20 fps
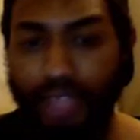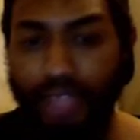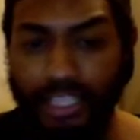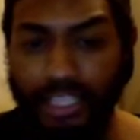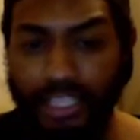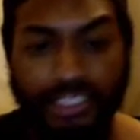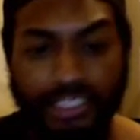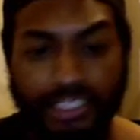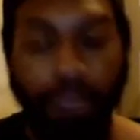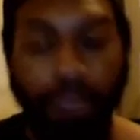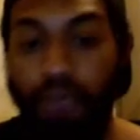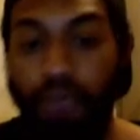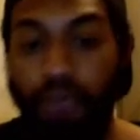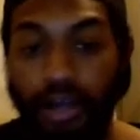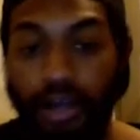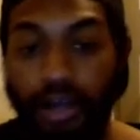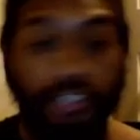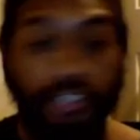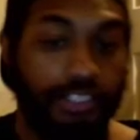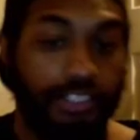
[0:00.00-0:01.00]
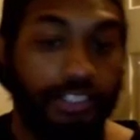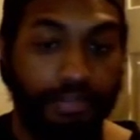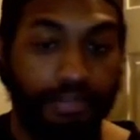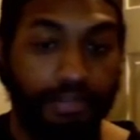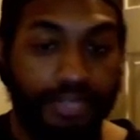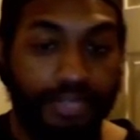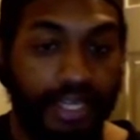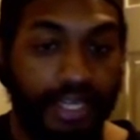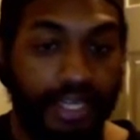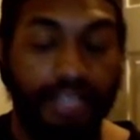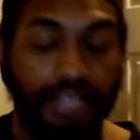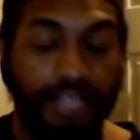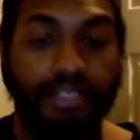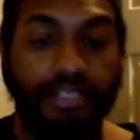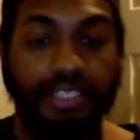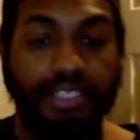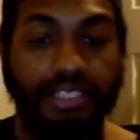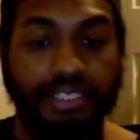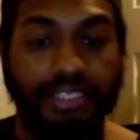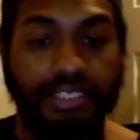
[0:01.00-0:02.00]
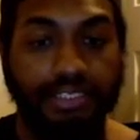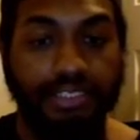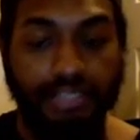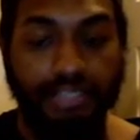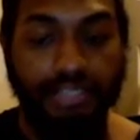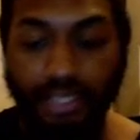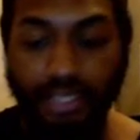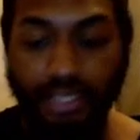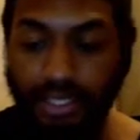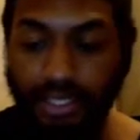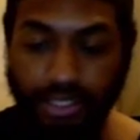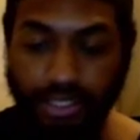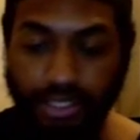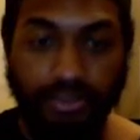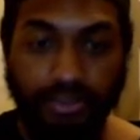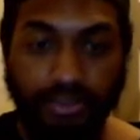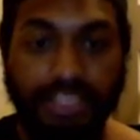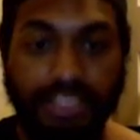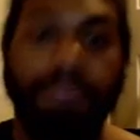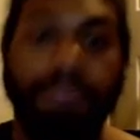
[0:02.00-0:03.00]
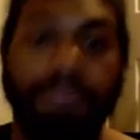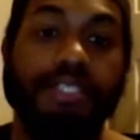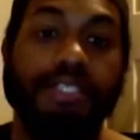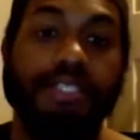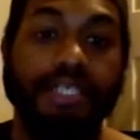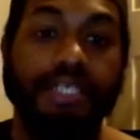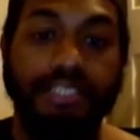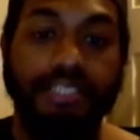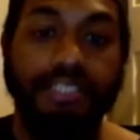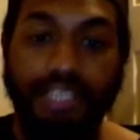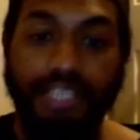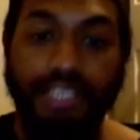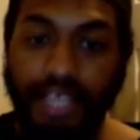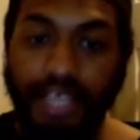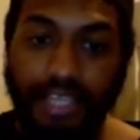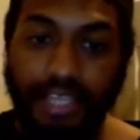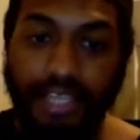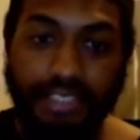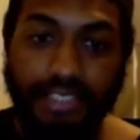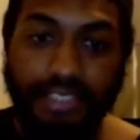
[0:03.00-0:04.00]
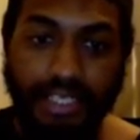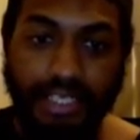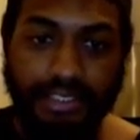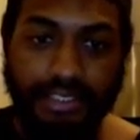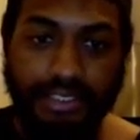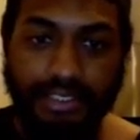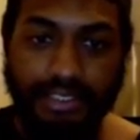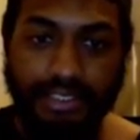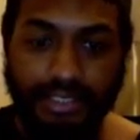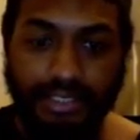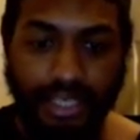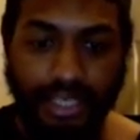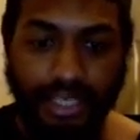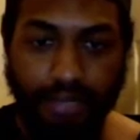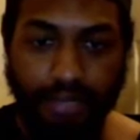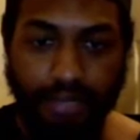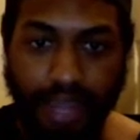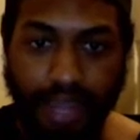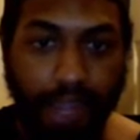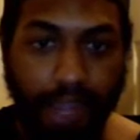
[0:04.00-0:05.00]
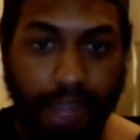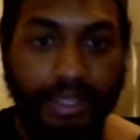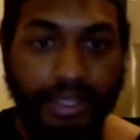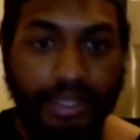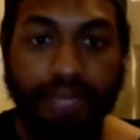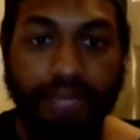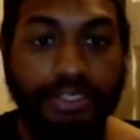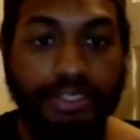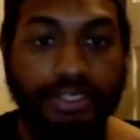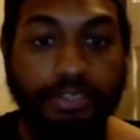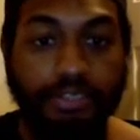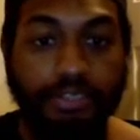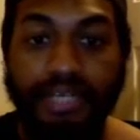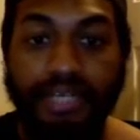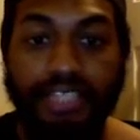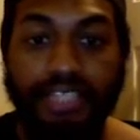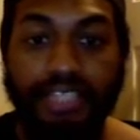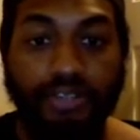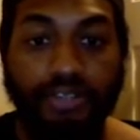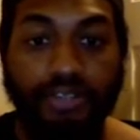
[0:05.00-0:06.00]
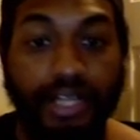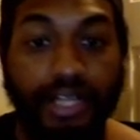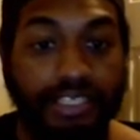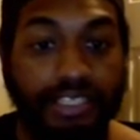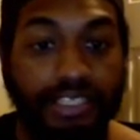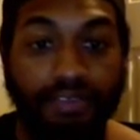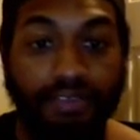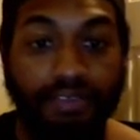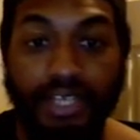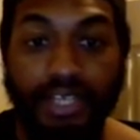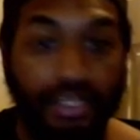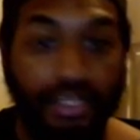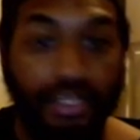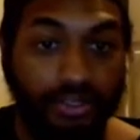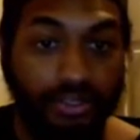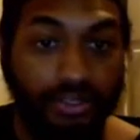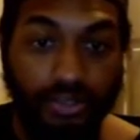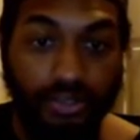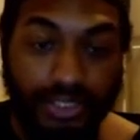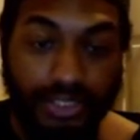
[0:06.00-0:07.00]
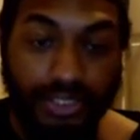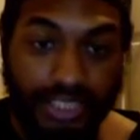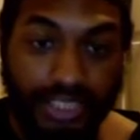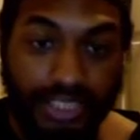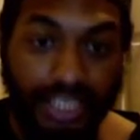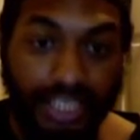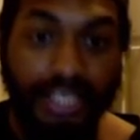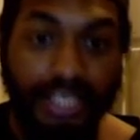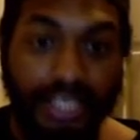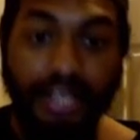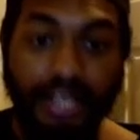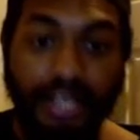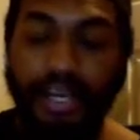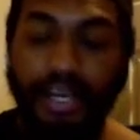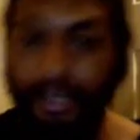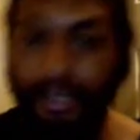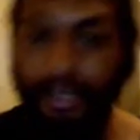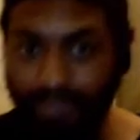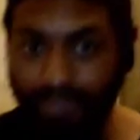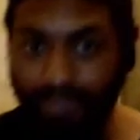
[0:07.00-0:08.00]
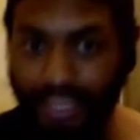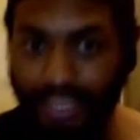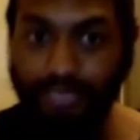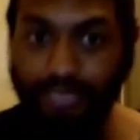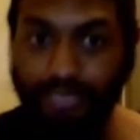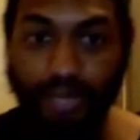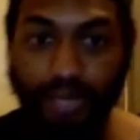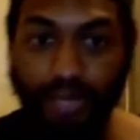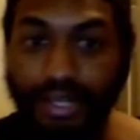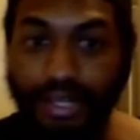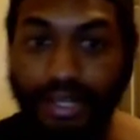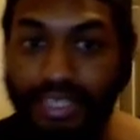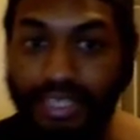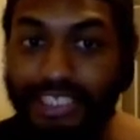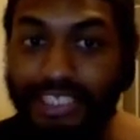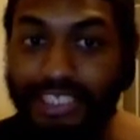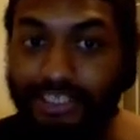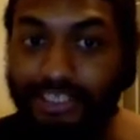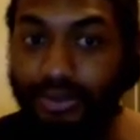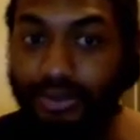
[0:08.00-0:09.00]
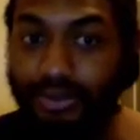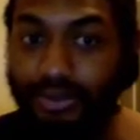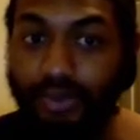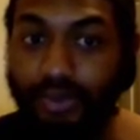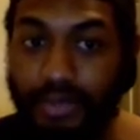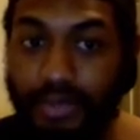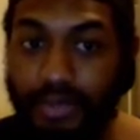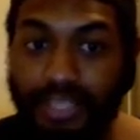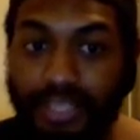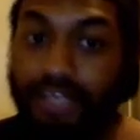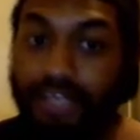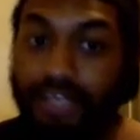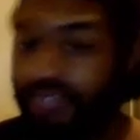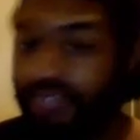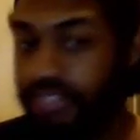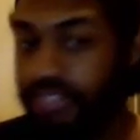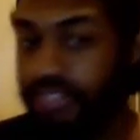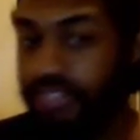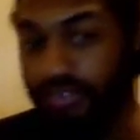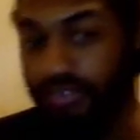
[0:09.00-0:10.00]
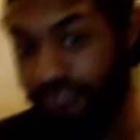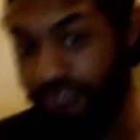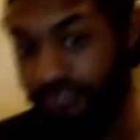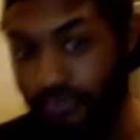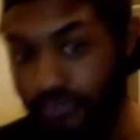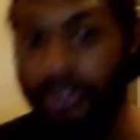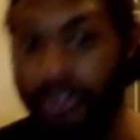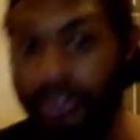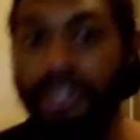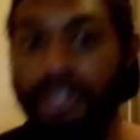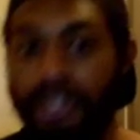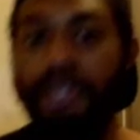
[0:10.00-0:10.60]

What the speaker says: someone or something is doing something that's amping up the supernatural activity in New York City, and that's why these three women, eventually four,